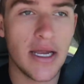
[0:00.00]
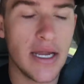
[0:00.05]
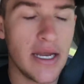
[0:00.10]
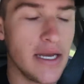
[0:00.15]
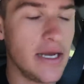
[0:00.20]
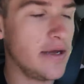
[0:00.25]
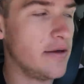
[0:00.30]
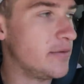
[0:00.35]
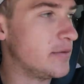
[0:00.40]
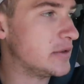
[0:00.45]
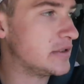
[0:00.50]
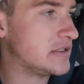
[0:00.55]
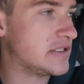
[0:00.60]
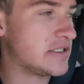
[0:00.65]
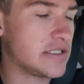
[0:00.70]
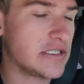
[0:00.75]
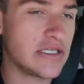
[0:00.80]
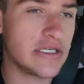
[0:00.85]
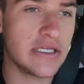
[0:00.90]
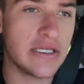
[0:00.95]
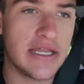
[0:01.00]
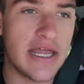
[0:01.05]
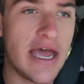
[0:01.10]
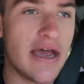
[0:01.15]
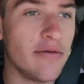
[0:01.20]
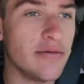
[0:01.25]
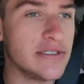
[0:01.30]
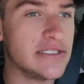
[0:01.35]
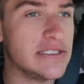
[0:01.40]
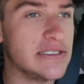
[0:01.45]
And it was,
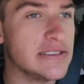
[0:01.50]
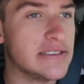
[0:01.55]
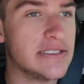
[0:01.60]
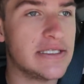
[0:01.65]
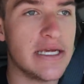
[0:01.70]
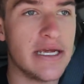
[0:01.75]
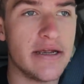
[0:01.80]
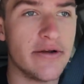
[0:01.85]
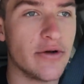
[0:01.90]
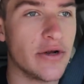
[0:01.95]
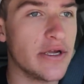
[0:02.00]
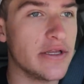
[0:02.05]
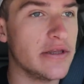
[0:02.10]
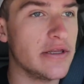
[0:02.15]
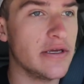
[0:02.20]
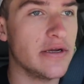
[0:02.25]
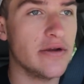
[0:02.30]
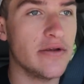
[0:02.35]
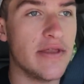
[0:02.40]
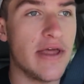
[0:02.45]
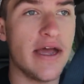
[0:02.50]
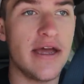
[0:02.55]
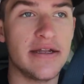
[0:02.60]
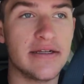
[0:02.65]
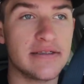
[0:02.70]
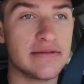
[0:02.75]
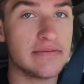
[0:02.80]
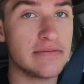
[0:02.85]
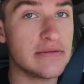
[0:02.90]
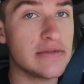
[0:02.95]
that was insane right there.
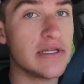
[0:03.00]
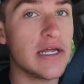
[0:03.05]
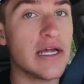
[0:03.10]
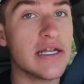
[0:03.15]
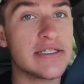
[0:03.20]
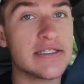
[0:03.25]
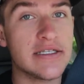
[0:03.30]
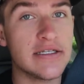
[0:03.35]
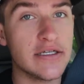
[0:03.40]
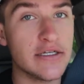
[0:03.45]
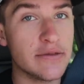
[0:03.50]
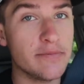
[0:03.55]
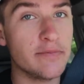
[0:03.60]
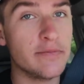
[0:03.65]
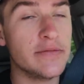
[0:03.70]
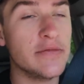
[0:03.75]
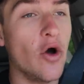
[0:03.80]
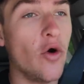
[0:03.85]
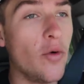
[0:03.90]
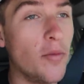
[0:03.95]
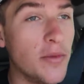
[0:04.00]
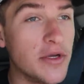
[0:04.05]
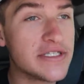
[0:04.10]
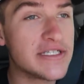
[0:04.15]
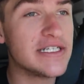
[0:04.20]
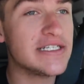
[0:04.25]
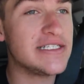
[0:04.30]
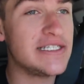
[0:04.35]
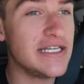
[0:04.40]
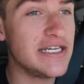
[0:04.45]
That's a
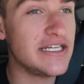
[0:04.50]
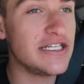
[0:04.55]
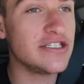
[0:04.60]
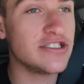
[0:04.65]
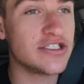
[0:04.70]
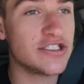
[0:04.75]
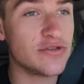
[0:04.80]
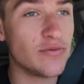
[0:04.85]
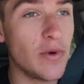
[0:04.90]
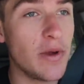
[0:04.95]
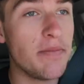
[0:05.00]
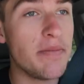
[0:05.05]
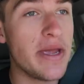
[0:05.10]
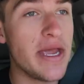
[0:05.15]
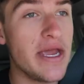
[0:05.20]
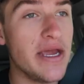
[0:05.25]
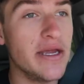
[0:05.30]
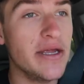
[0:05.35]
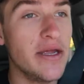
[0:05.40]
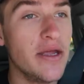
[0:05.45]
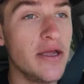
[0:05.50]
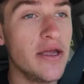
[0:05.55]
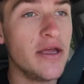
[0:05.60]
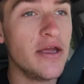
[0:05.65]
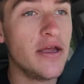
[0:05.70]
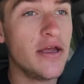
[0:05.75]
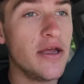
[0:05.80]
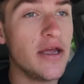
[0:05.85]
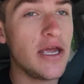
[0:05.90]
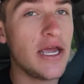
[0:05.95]
almost a 10-inch swim bait,
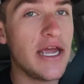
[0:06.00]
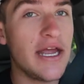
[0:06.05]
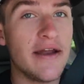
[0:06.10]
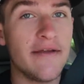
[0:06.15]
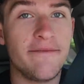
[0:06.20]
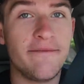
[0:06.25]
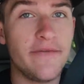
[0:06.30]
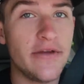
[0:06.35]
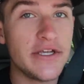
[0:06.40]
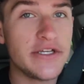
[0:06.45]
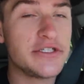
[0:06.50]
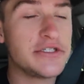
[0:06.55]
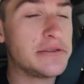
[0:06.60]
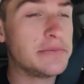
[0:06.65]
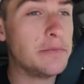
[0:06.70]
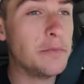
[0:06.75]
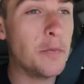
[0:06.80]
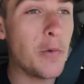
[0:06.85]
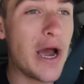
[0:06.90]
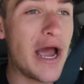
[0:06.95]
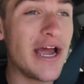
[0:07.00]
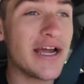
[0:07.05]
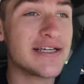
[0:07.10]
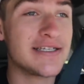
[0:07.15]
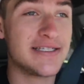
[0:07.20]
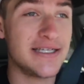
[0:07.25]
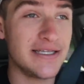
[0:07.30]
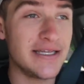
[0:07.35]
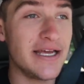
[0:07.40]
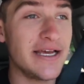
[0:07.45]
and a fish
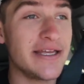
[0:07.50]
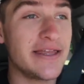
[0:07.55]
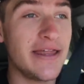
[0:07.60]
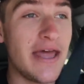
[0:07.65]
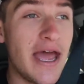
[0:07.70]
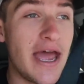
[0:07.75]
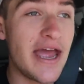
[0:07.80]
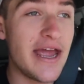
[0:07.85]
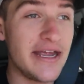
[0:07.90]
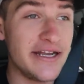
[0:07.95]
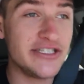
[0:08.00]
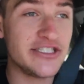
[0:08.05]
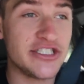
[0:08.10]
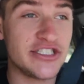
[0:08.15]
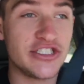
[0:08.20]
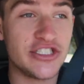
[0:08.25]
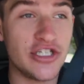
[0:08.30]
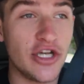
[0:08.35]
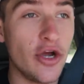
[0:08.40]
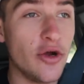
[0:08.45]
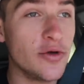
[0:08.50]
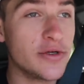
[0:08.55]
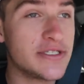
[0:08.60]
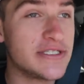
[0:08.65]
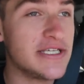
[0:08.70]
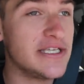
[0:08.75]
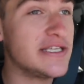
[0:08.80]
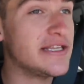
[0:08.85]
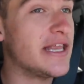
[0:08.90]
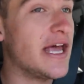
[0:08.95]
whacks it like that and just
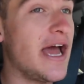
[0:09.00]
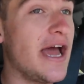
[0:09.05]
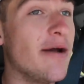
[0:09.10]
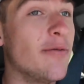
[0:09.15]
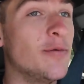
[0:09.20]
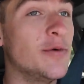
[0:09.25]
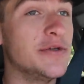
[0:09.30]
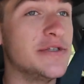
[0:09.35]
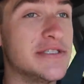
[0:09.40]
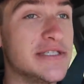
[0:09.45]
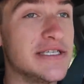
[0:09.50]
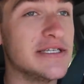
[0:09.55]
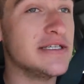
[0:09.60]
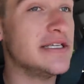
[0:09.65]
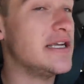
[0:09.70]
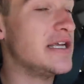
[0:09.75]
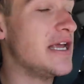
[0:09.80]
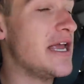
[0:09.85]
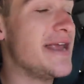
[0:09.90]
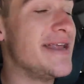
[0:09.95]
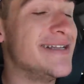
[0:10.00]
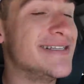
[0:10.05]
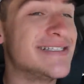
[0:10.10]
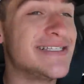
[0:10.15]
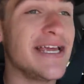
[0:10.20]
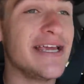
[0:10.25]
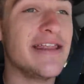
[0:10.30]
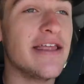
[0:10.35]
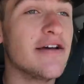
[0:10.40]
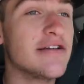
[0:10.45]
chokes it. That was
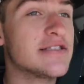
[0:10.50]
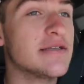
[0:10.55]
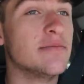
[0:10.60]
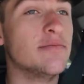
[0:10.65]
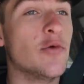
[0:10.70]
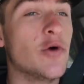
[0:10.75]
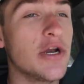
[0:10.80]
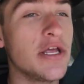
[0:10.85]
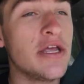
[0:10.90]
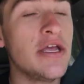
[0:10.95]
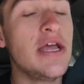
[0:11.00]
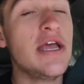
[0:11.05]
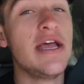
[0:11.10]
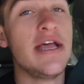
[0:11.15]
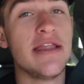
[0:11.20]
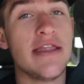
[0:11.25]
insane. That was one of